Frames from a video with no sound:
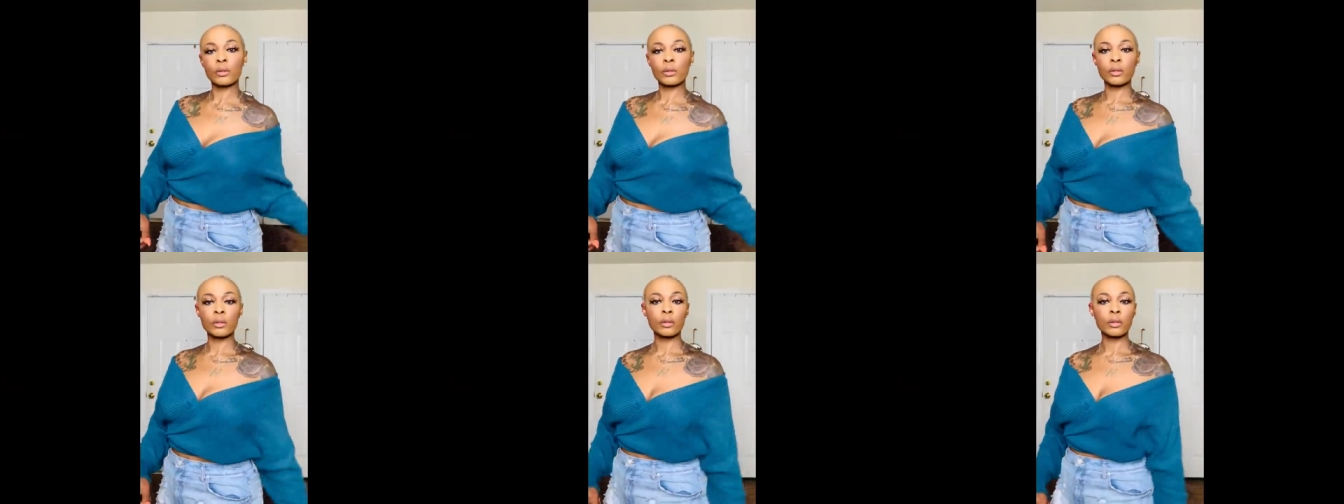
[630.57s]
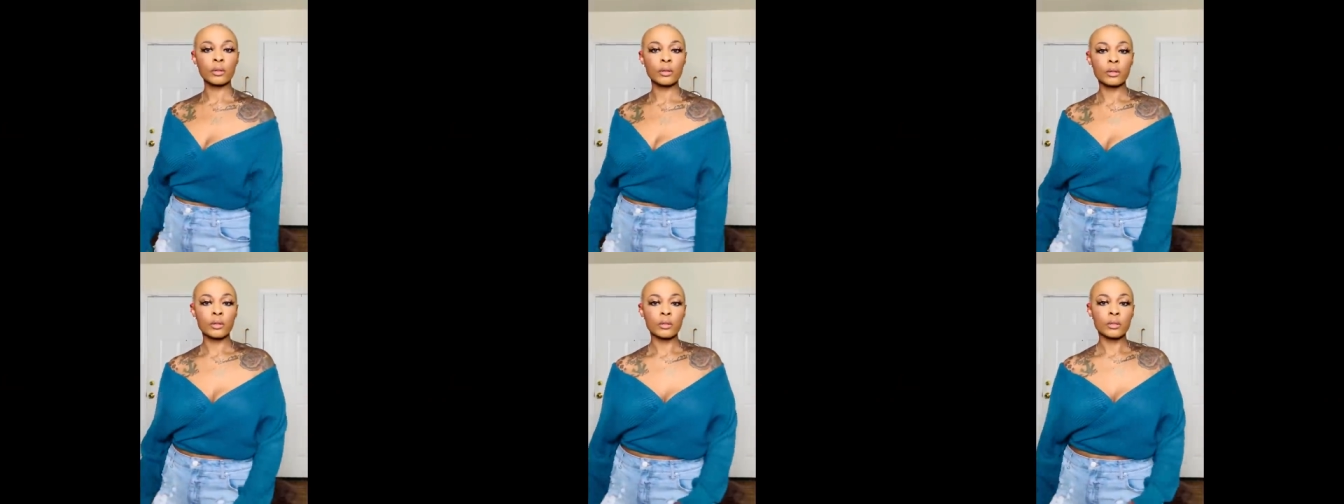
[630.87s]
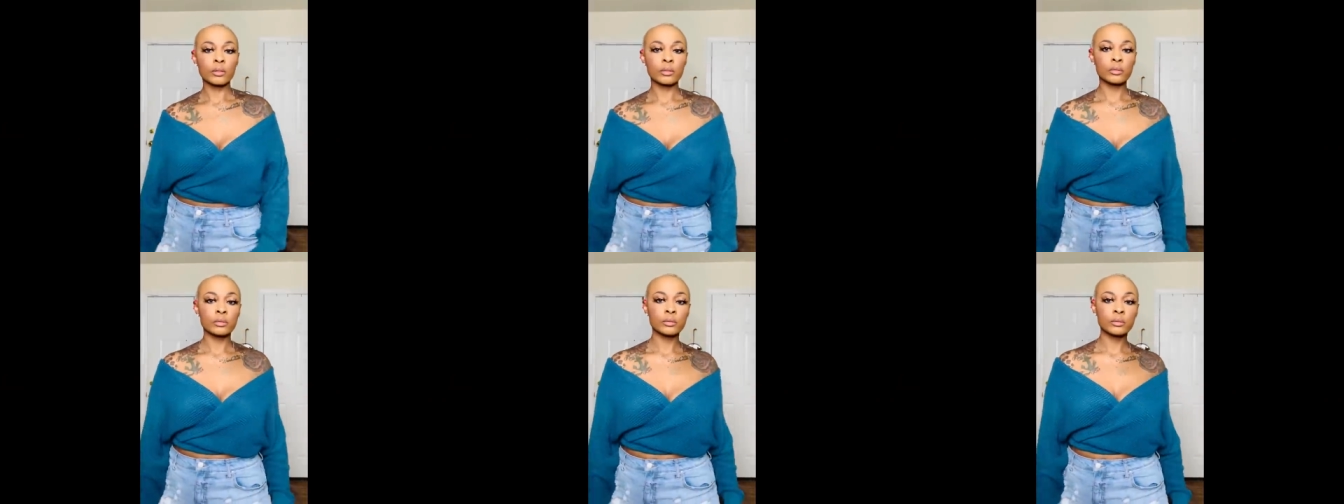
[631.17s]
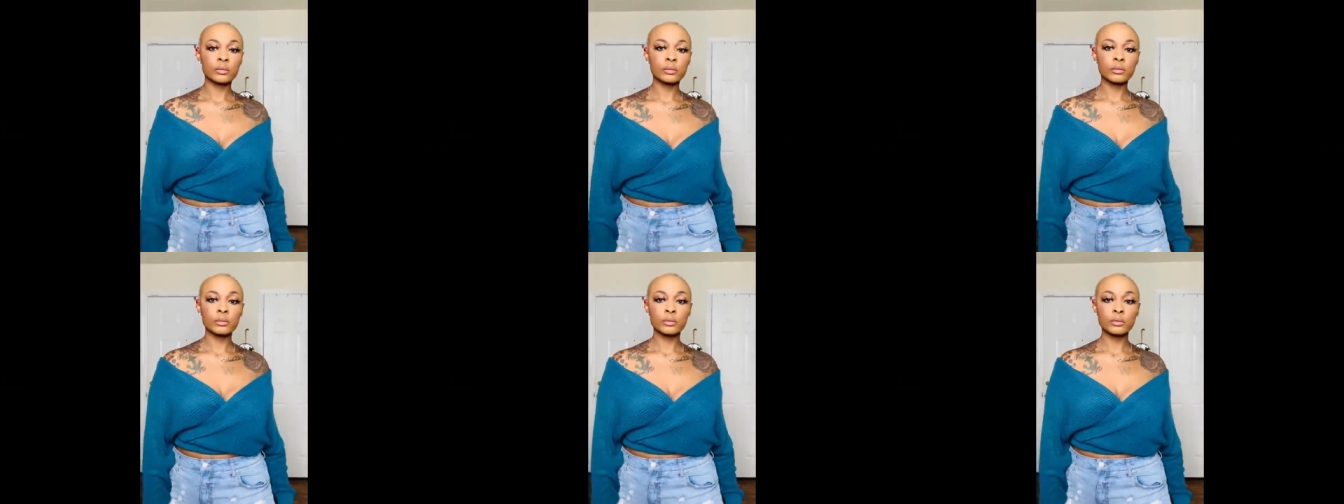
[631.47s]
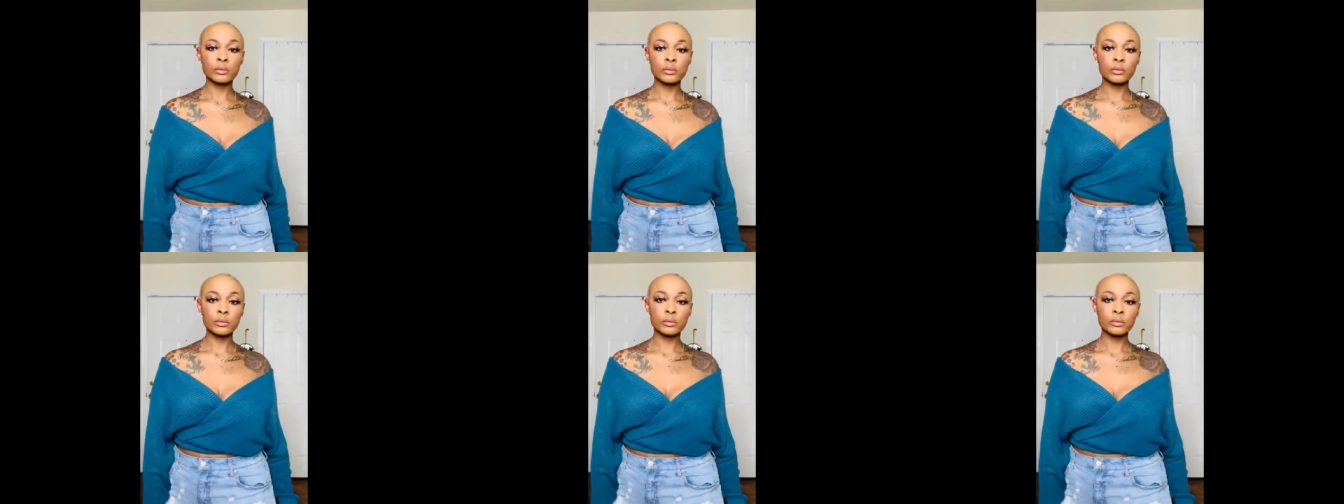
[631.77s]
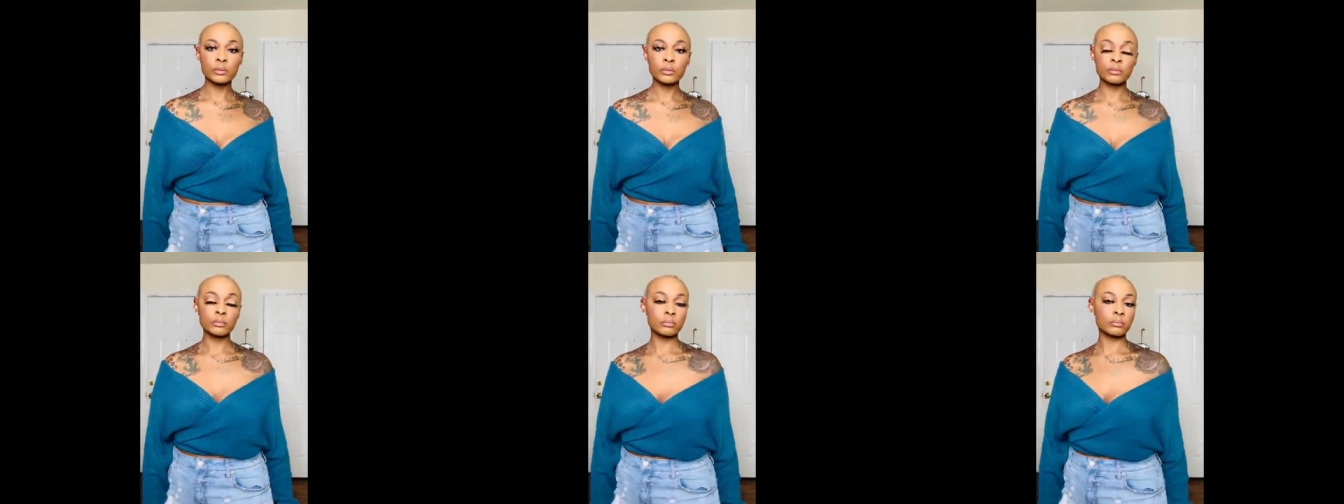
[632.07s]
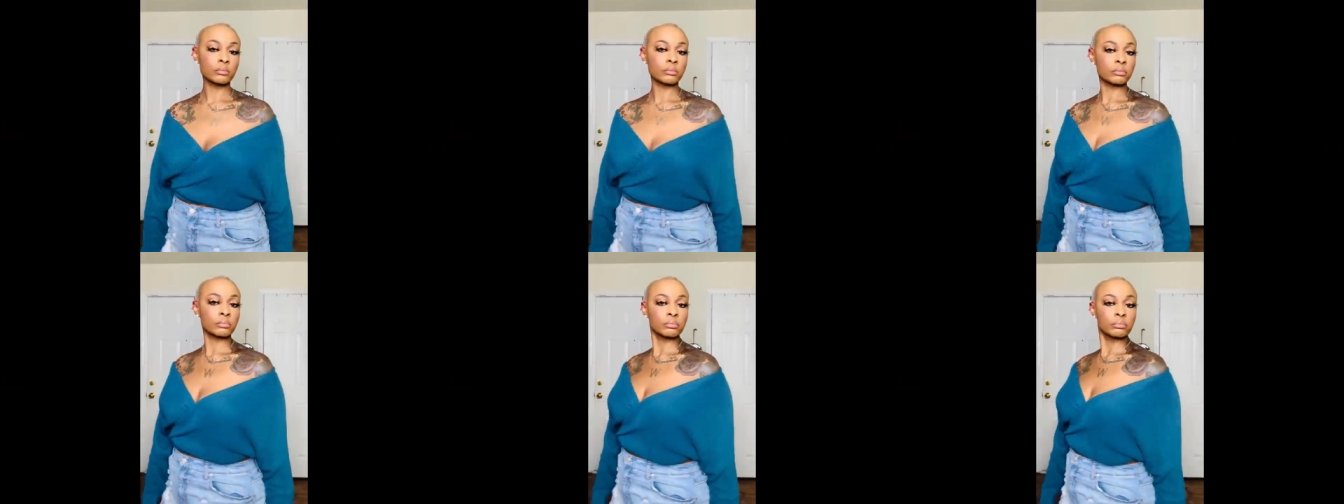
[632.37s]
like that one. But if I
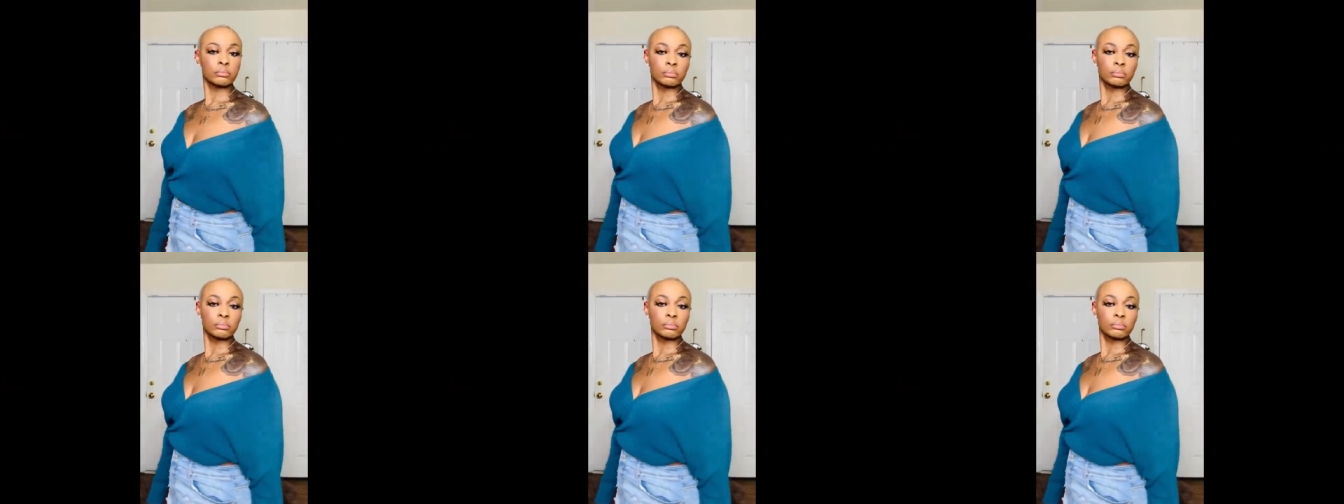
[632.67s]
keep eating